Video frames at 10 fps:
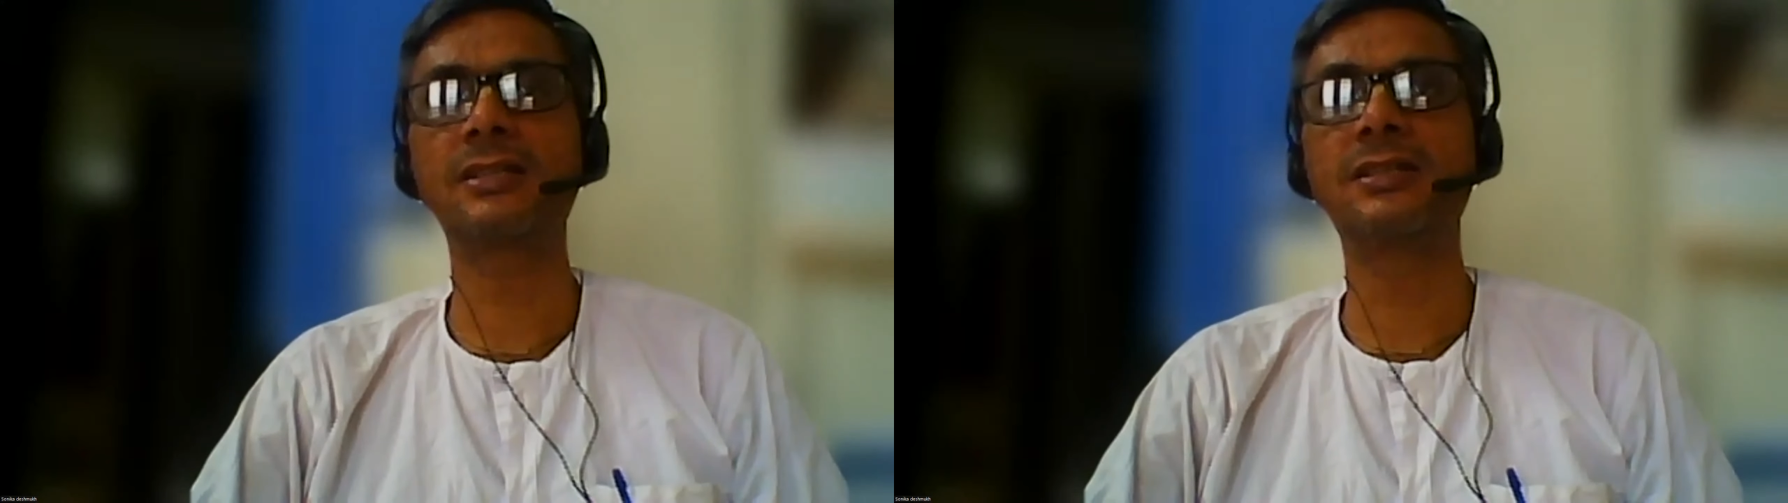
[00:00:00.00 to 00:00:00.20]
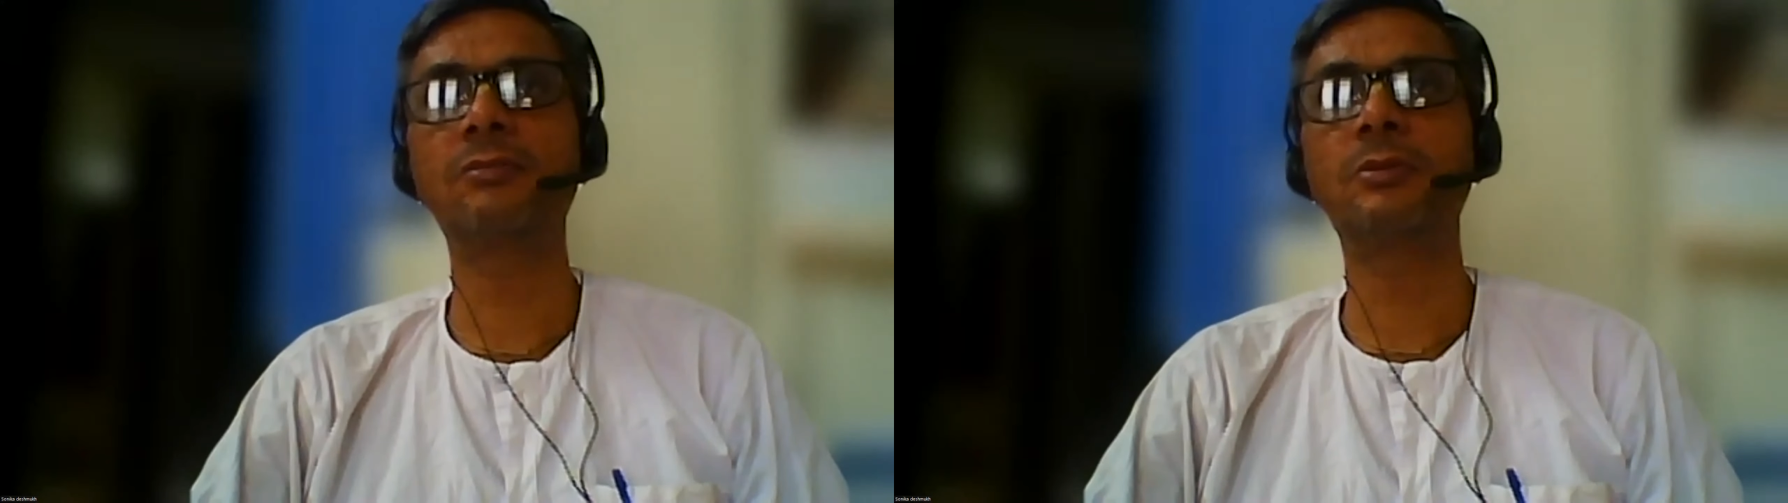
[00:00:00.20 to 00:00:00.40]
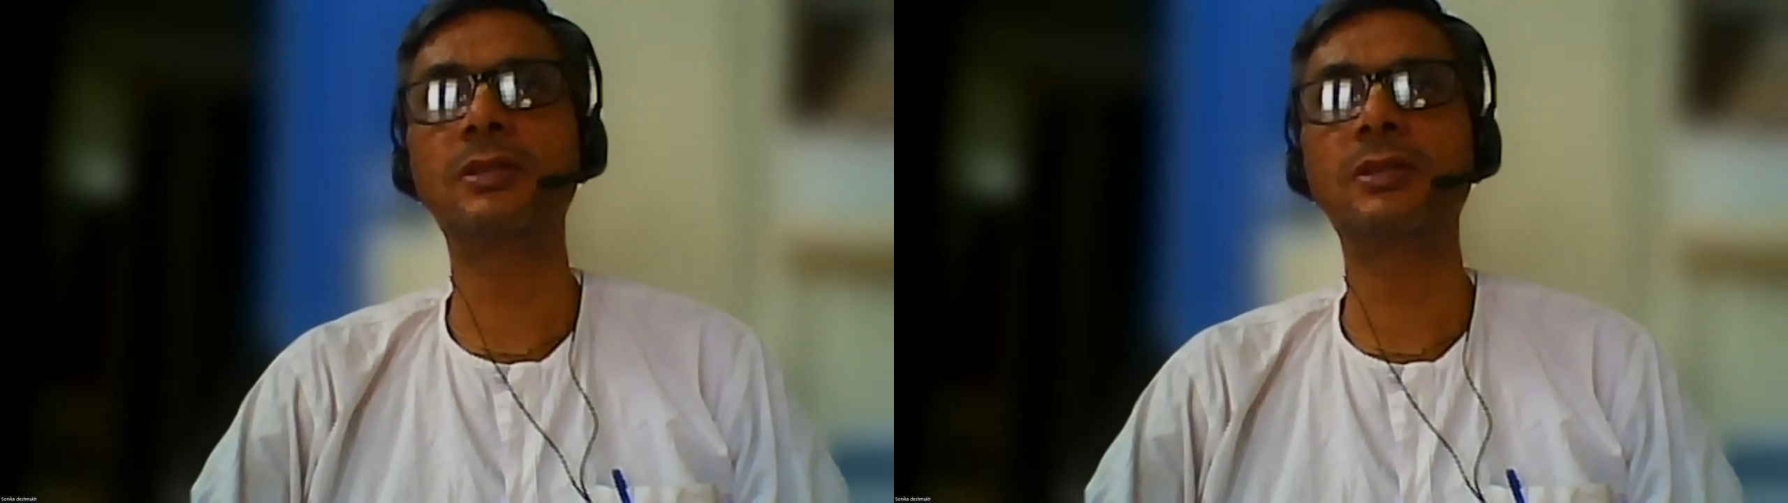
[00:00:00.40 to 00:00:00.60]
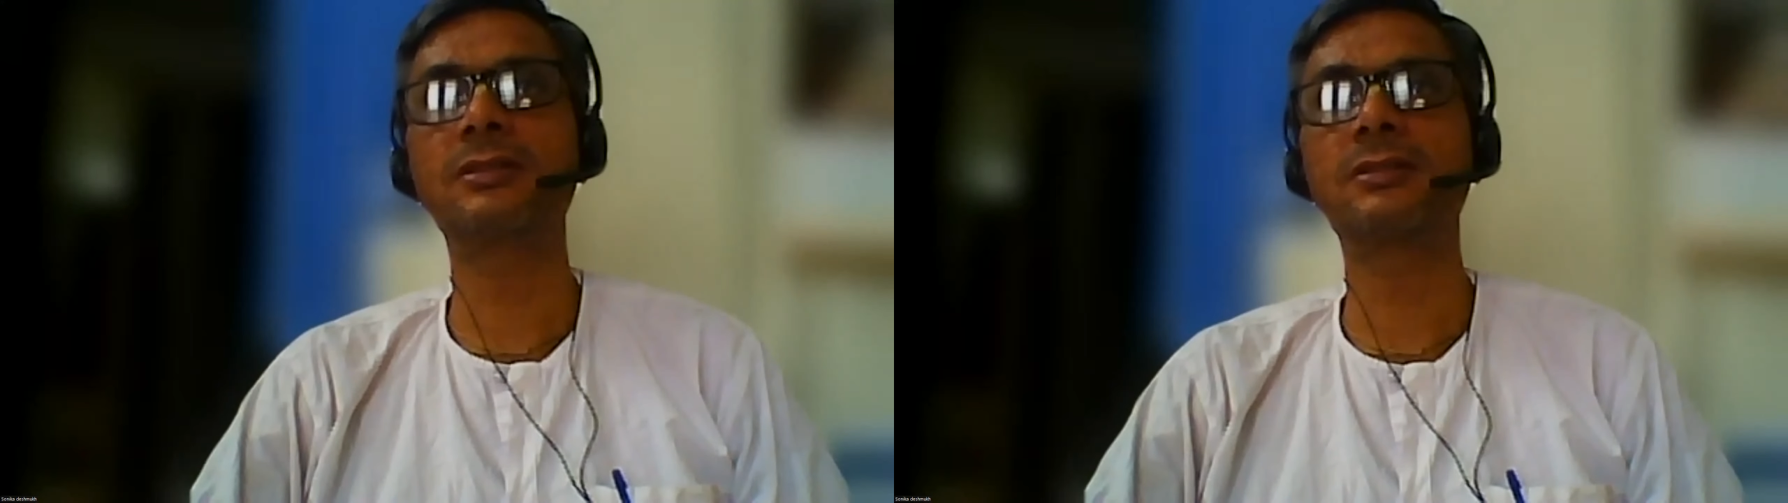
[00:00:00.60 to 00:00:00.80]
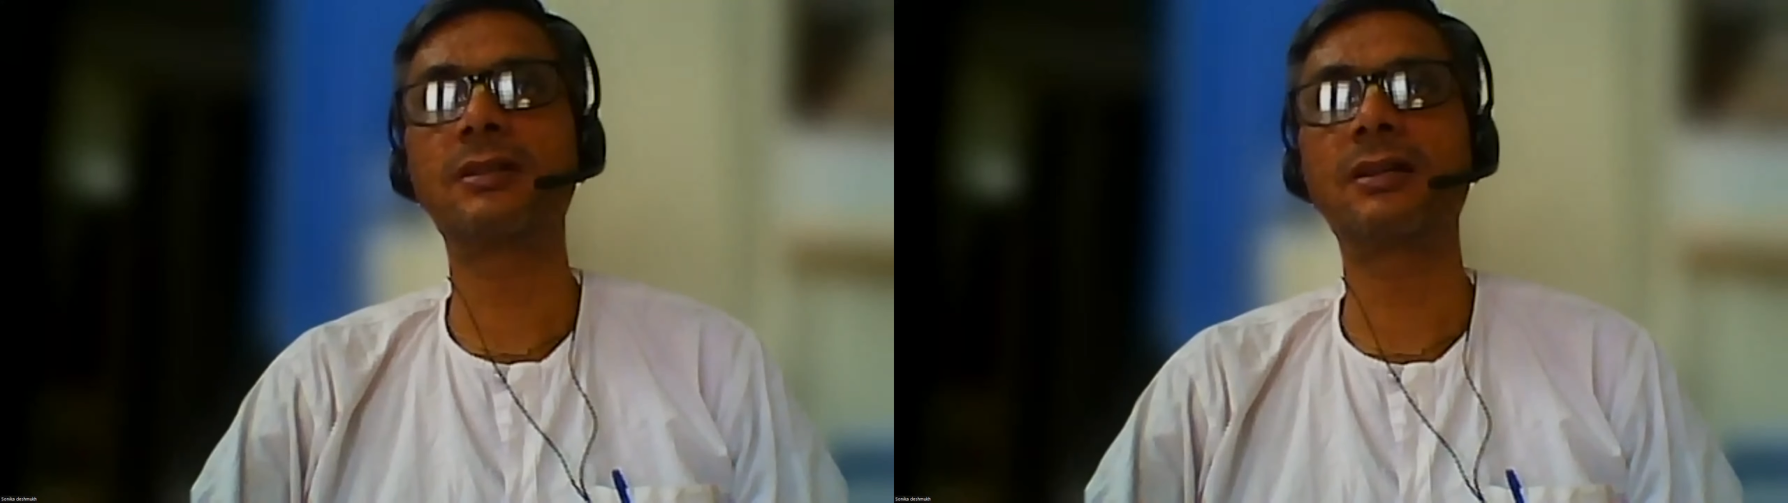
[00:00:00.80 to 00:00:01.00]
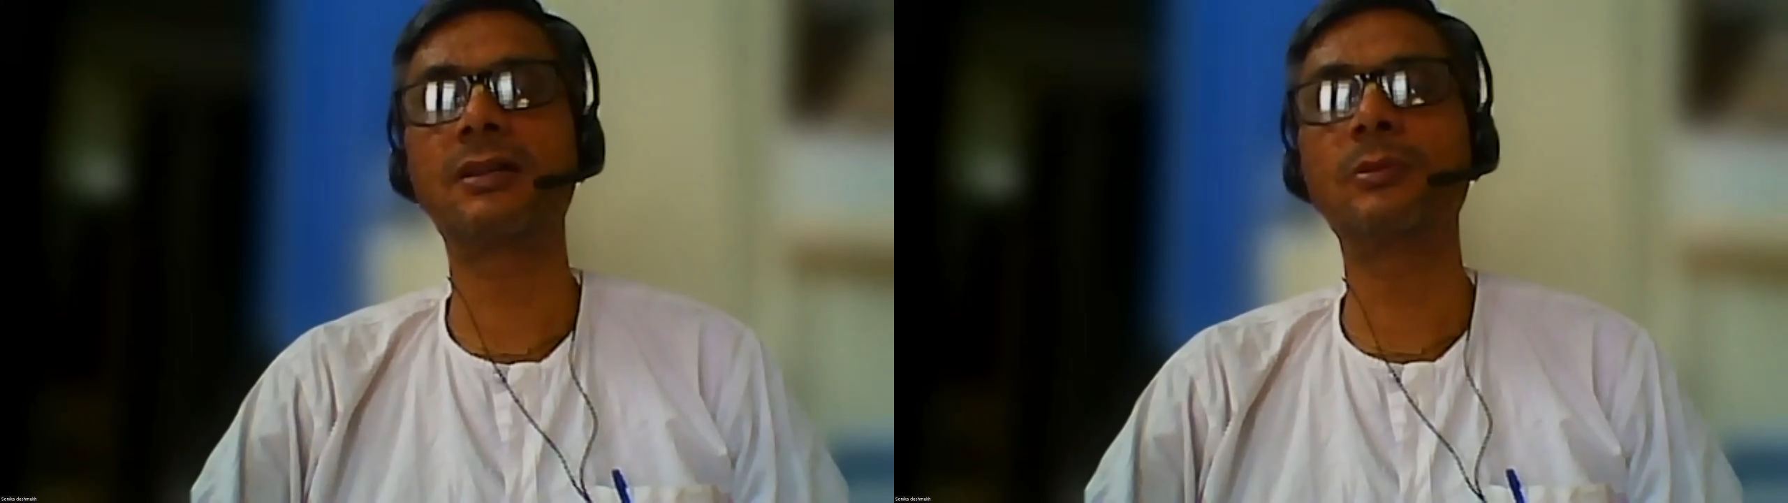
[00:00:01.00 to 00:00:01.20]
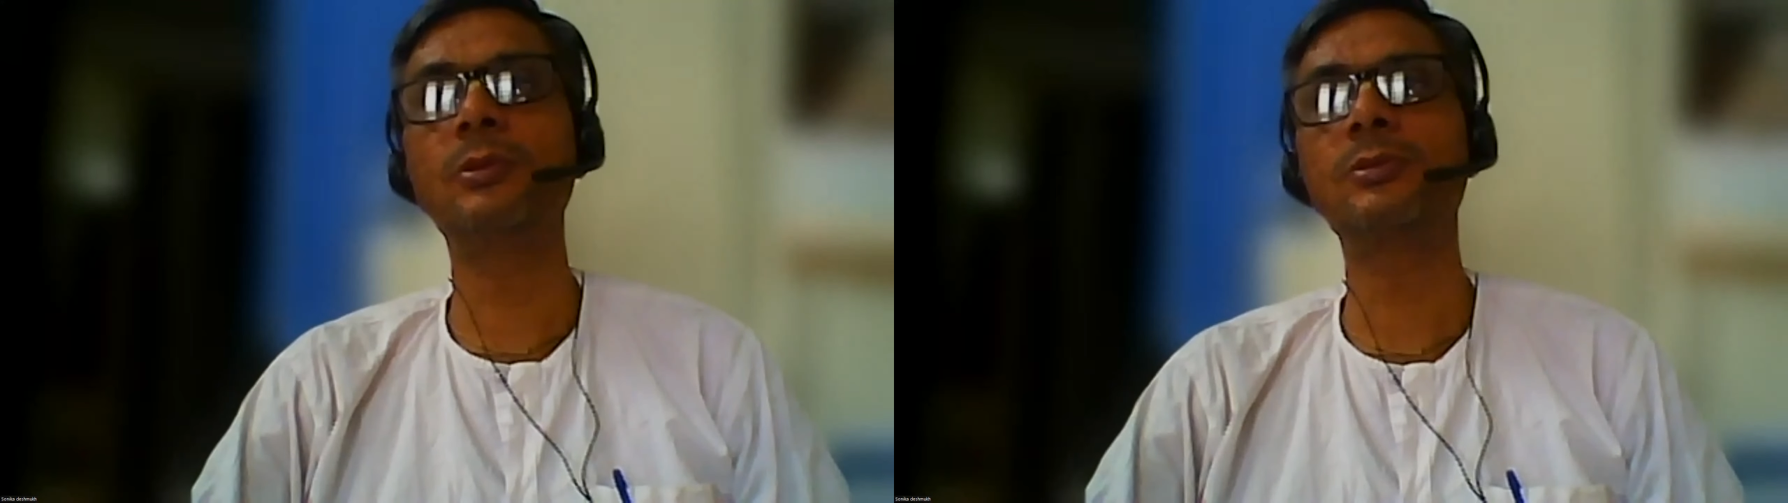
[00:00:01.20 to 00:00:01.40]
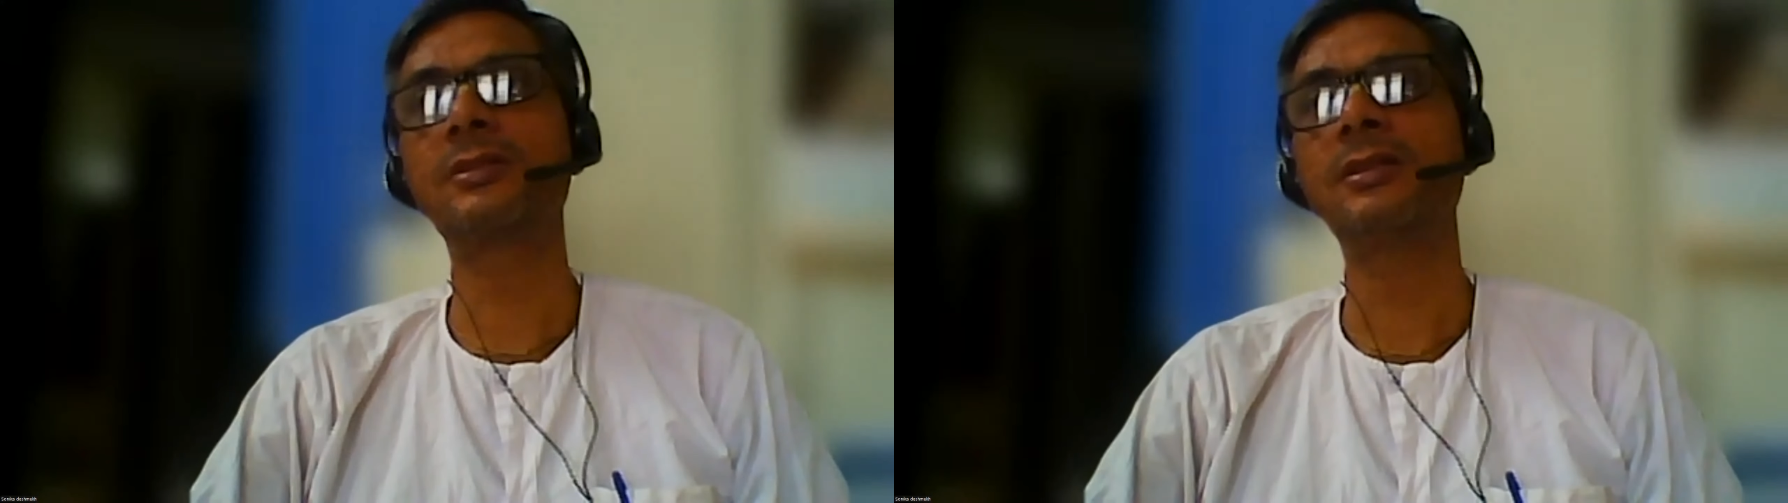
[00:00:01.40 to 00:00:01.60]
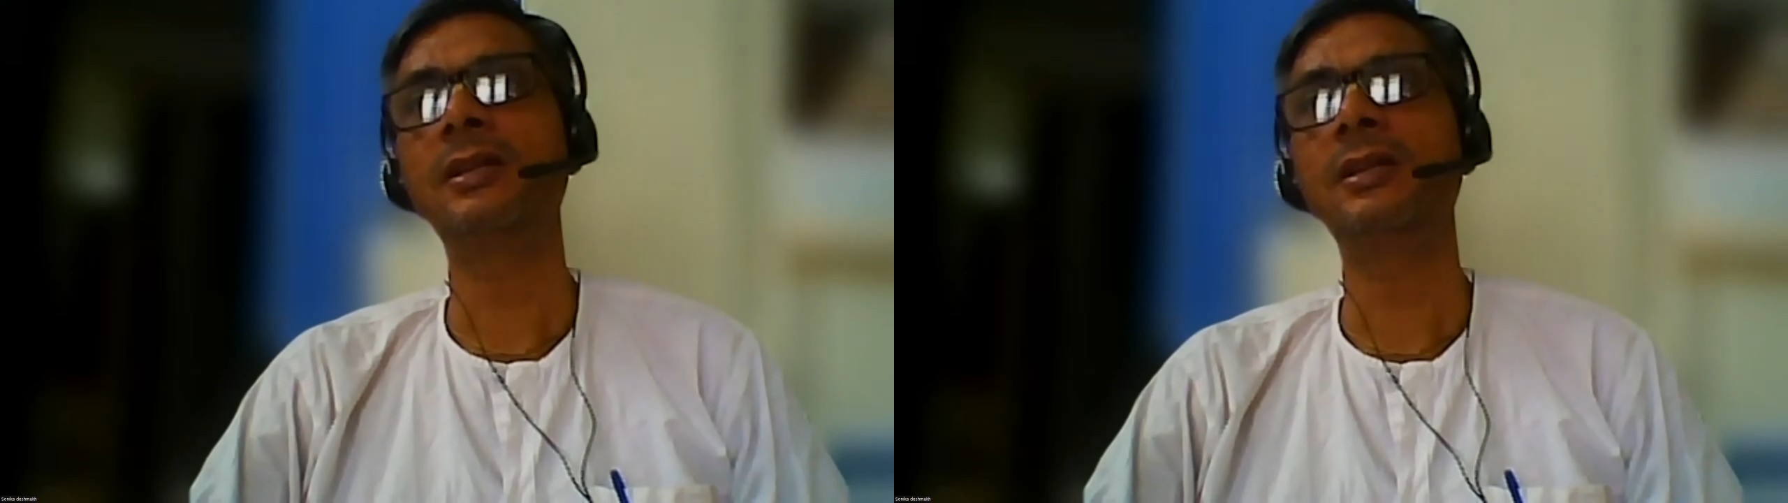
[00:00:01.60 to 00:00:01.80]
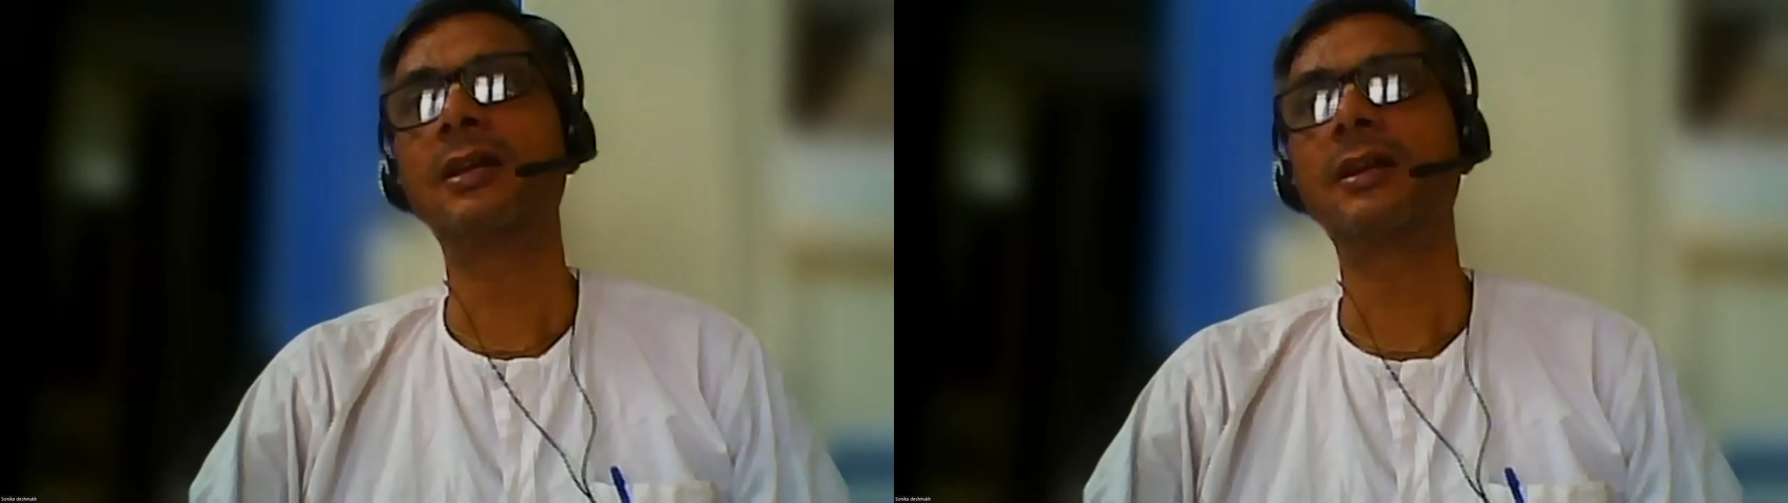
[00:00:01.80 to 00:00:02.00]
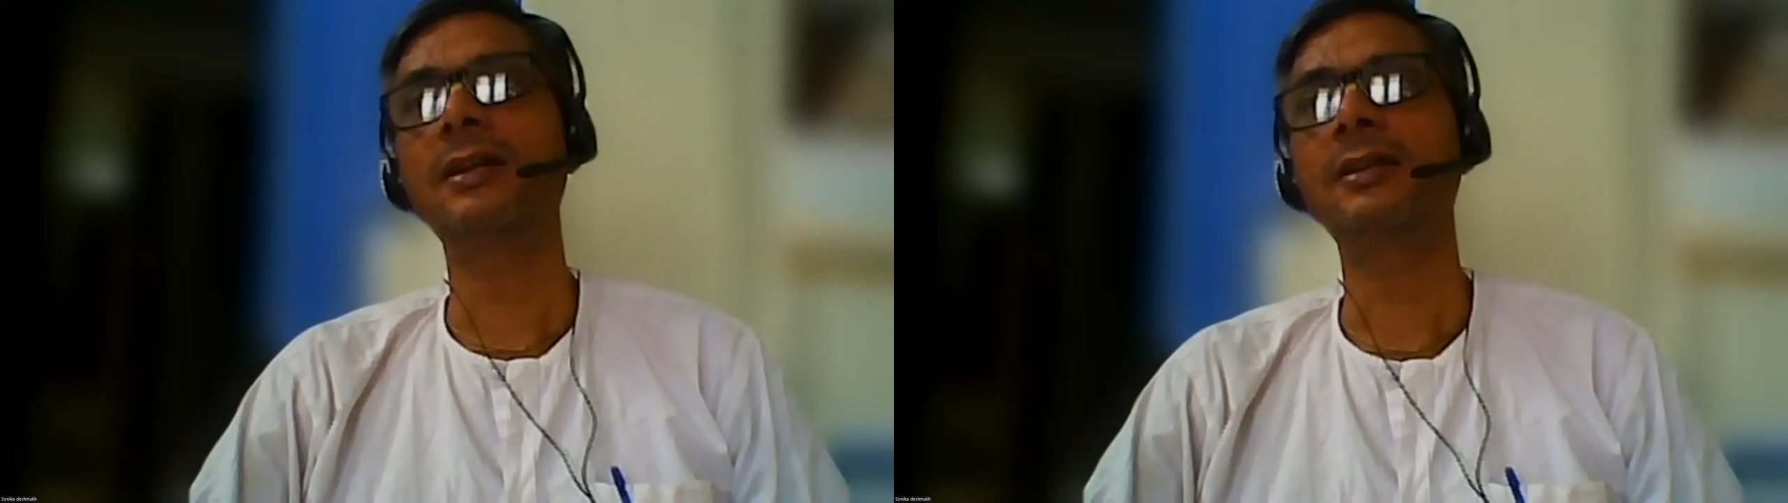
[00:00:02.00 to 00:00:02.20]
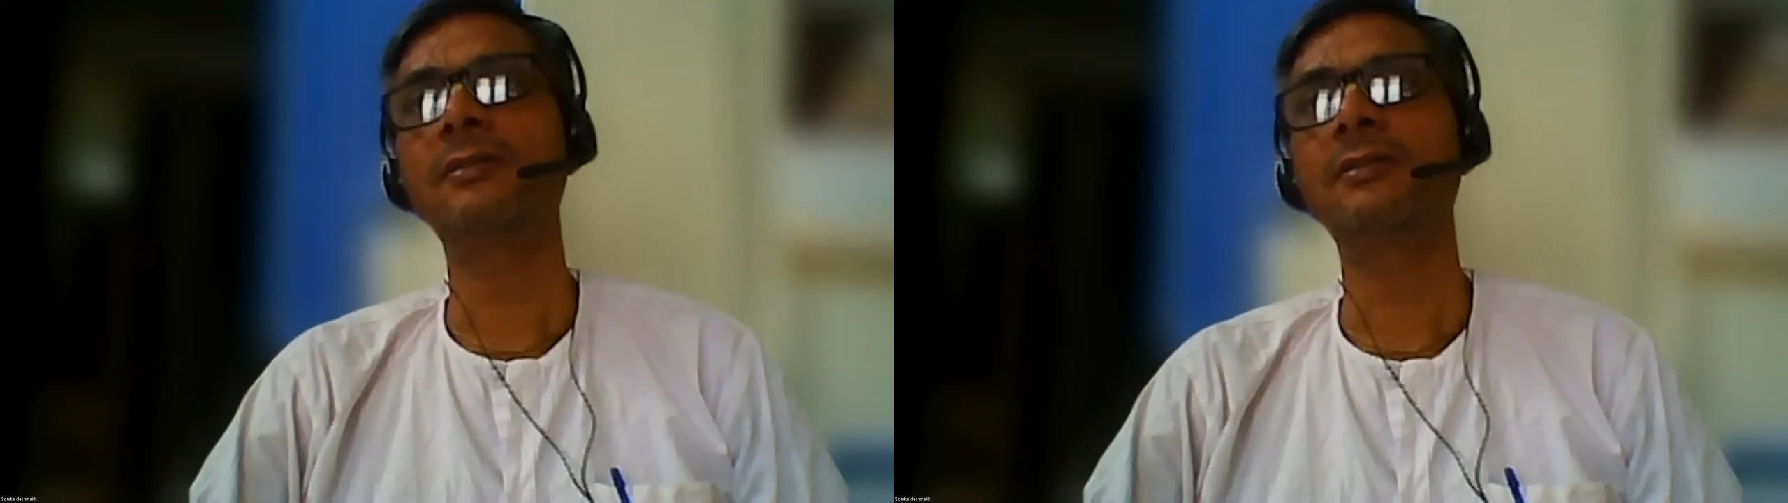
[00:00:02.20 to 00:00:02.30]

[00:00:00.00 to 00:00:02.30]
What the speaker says: devotees or gurus, right?